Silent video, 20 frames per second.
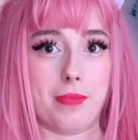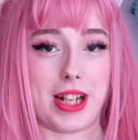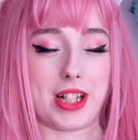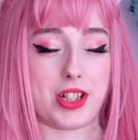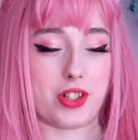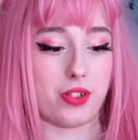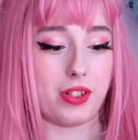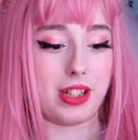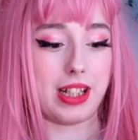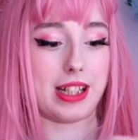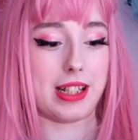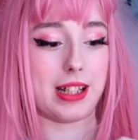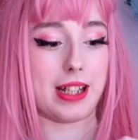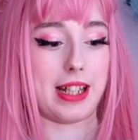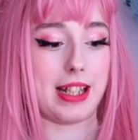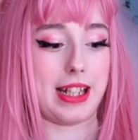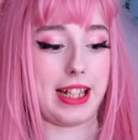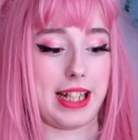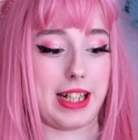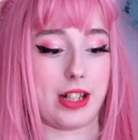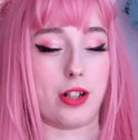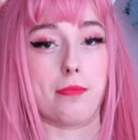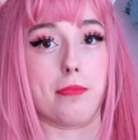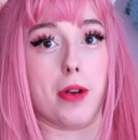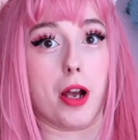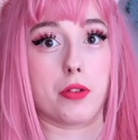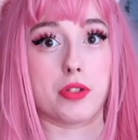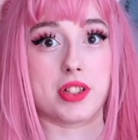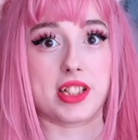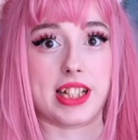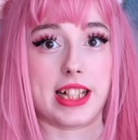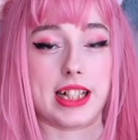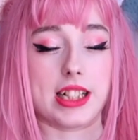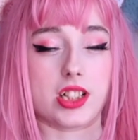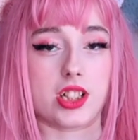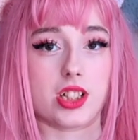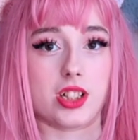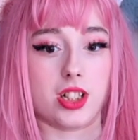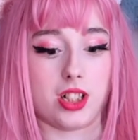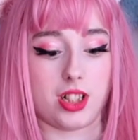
make sure that it got posted